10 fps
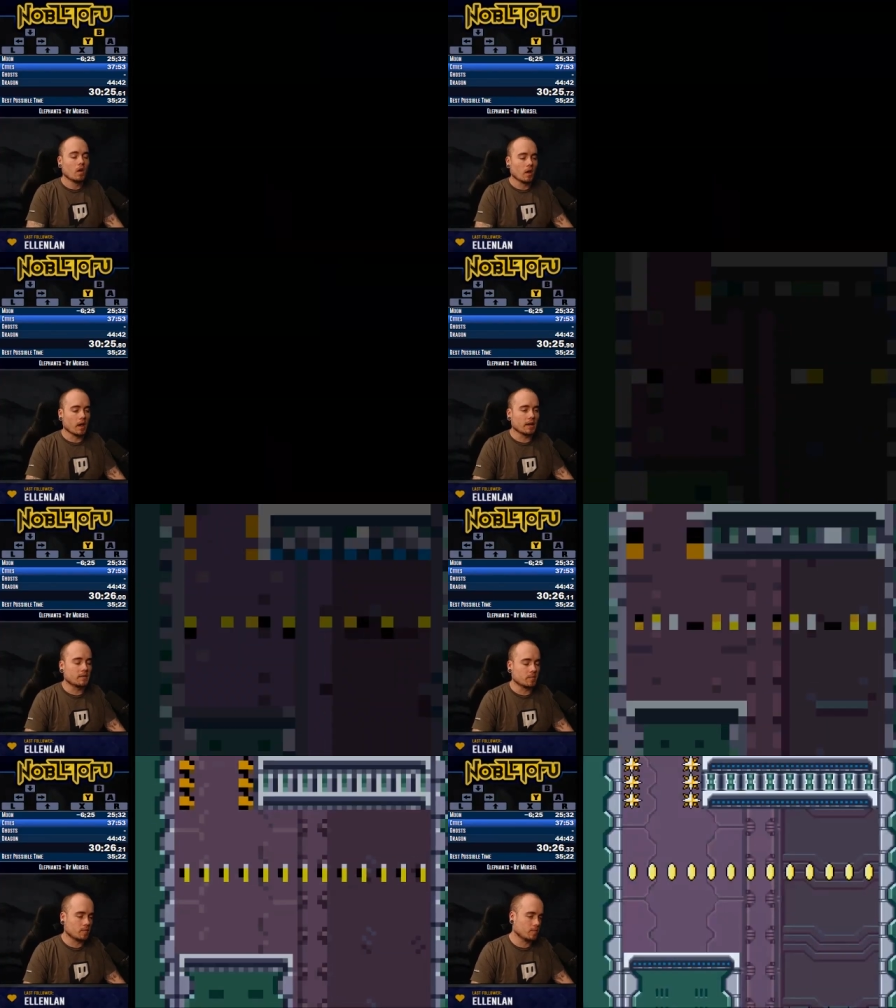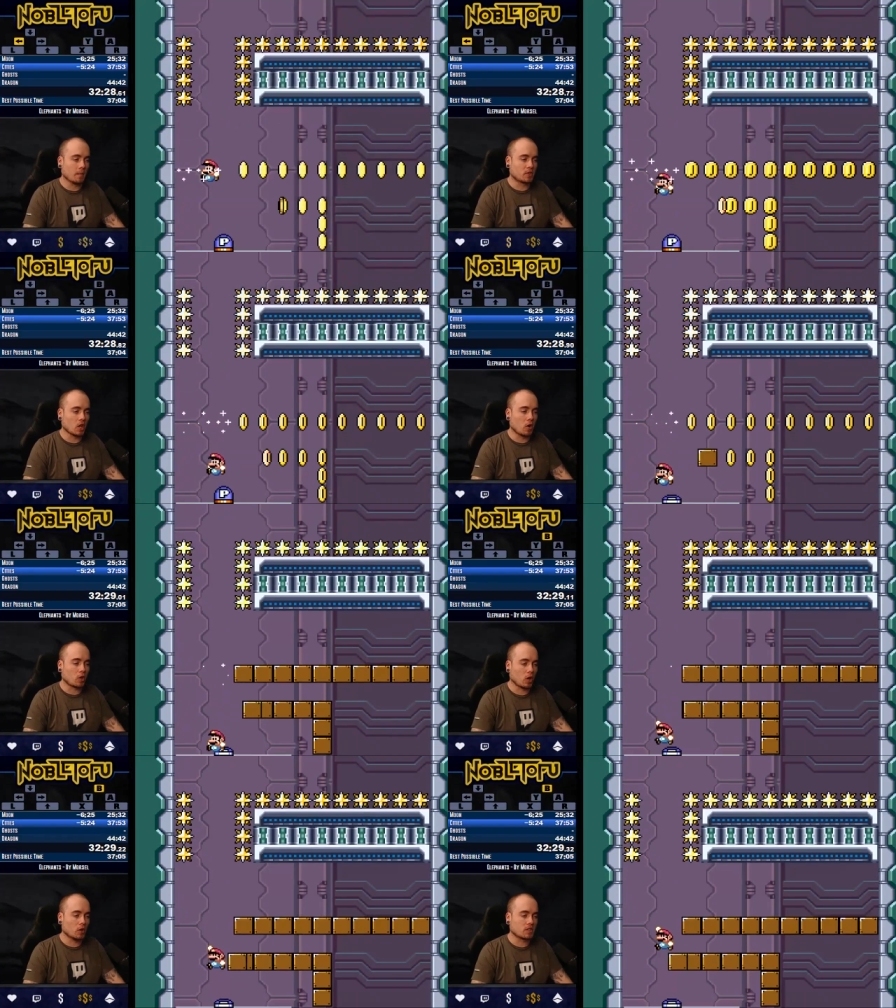It, dude, I am so
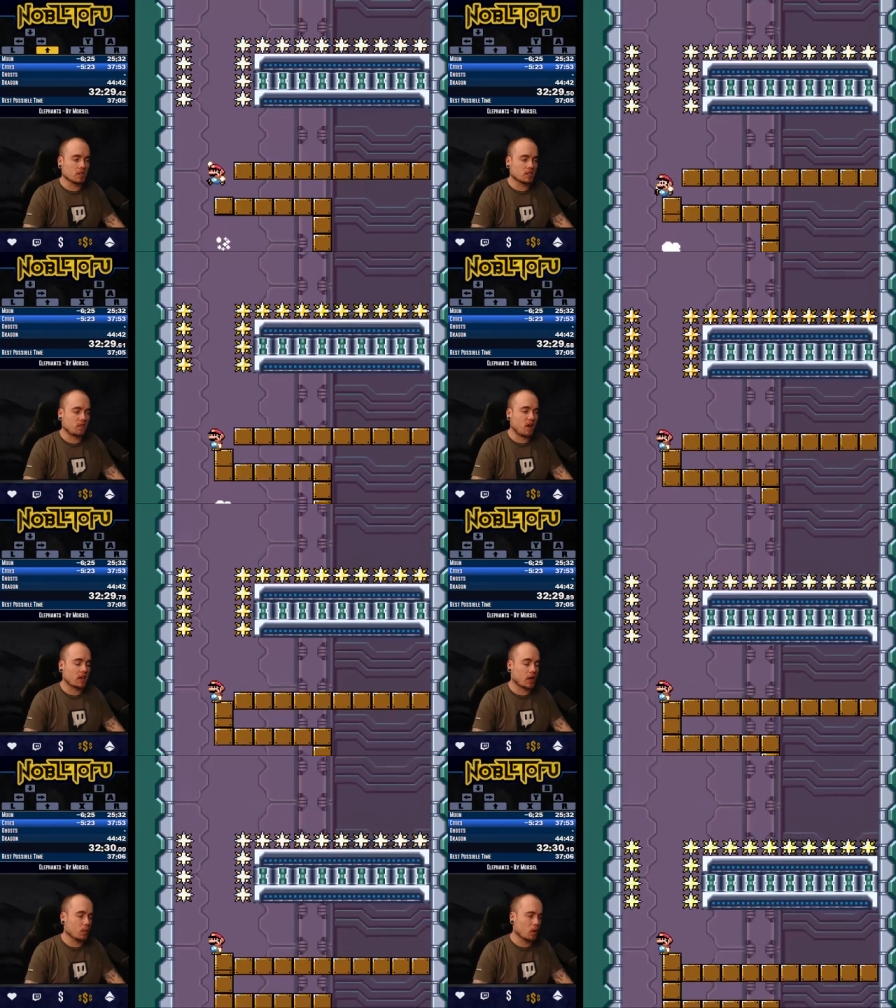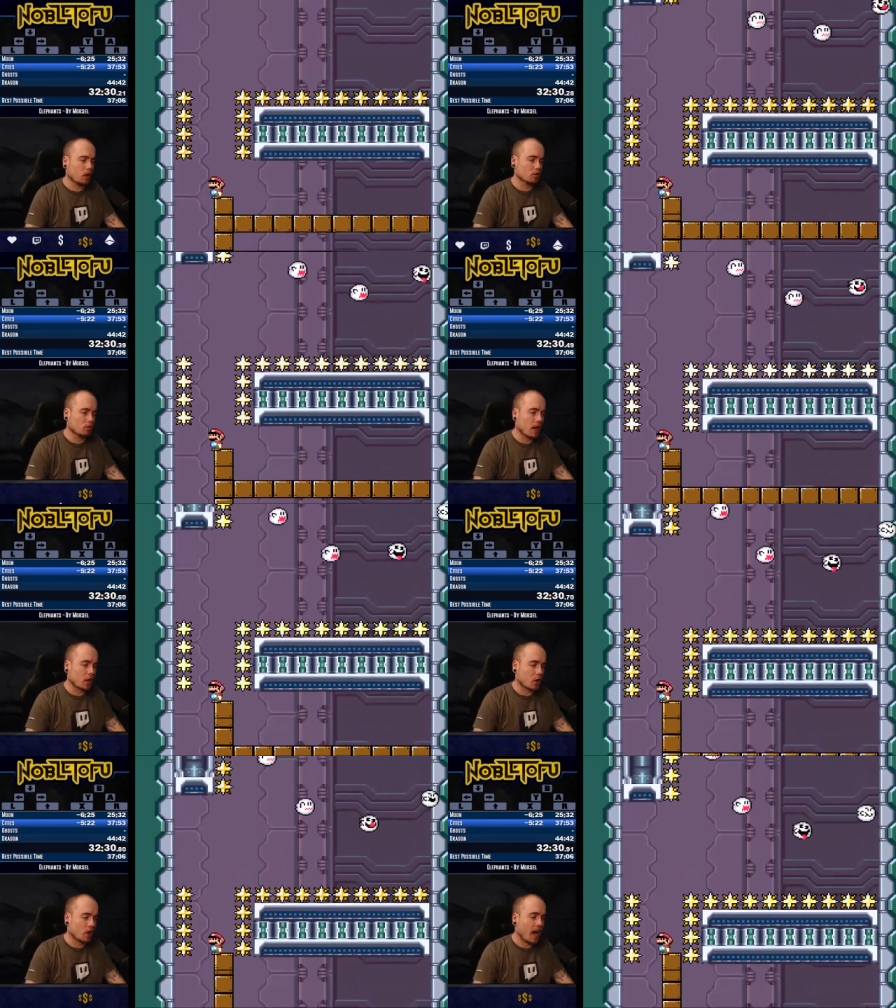close to this fucking world
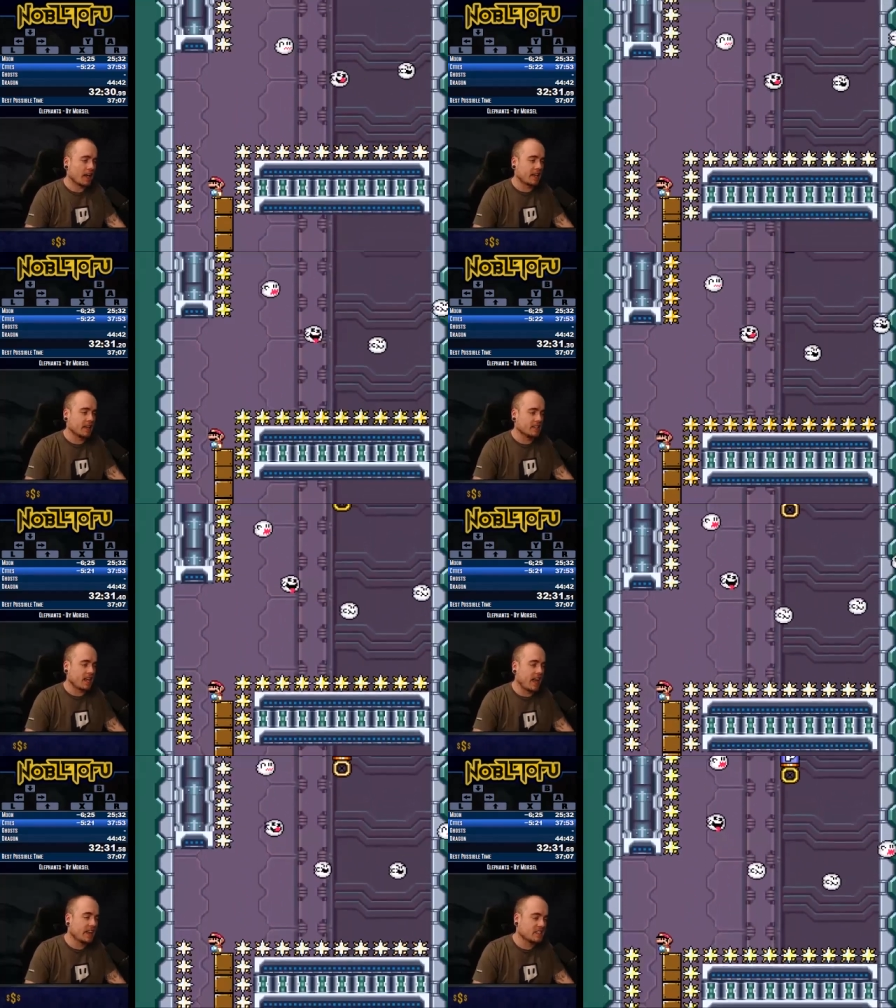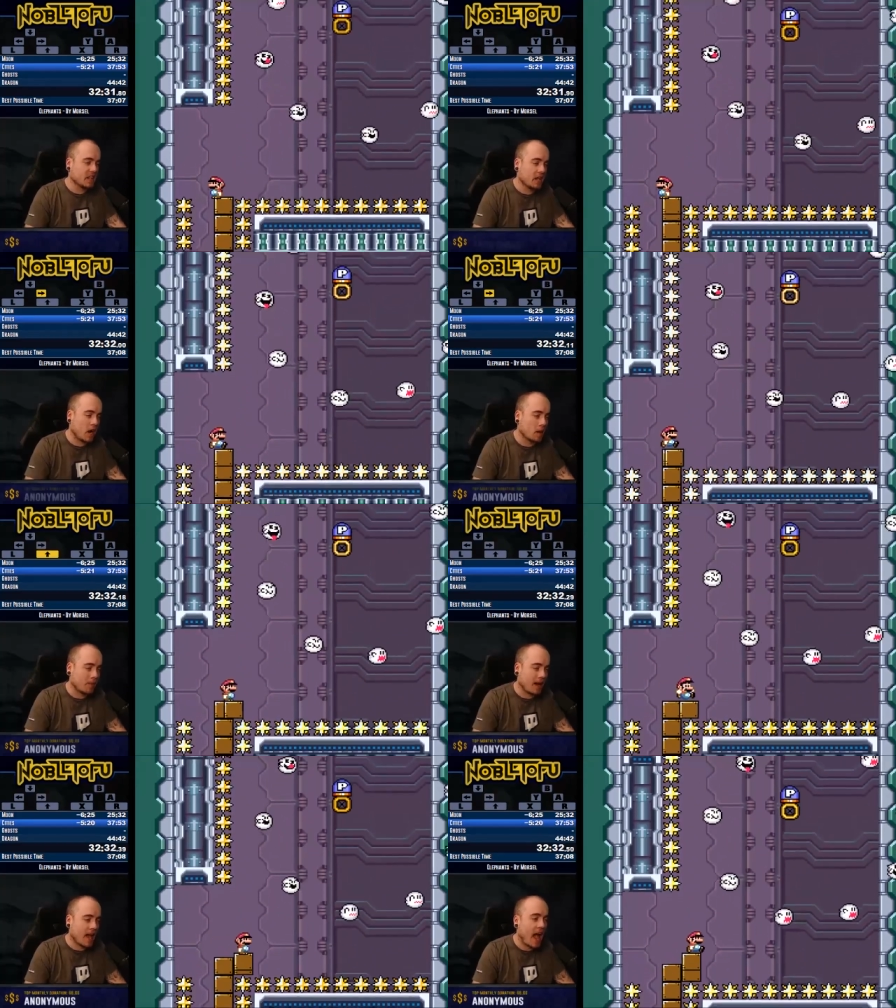record. I can taste it on
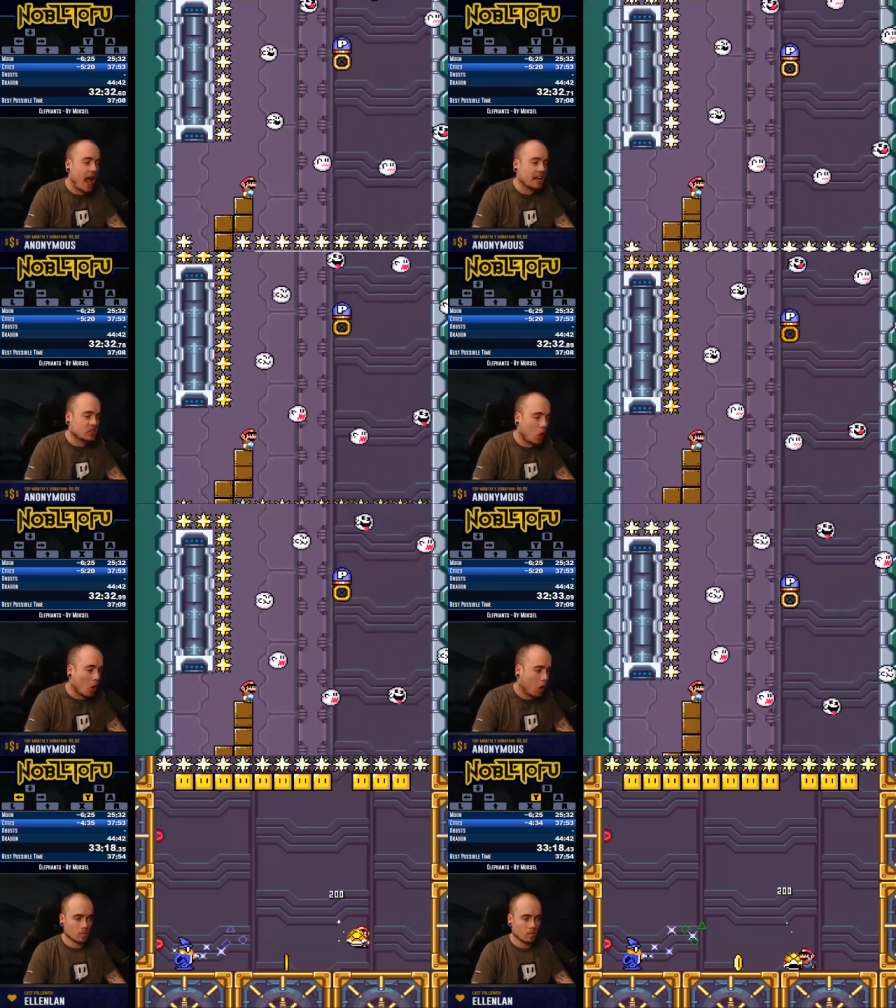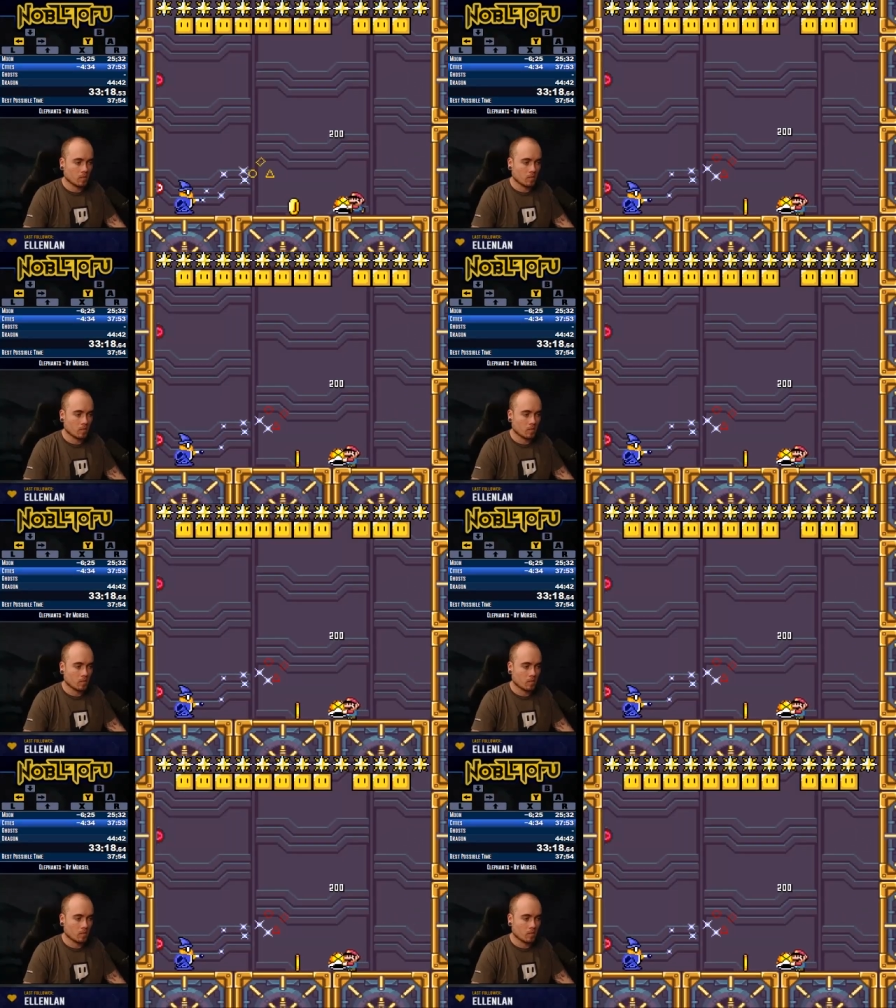my asshole.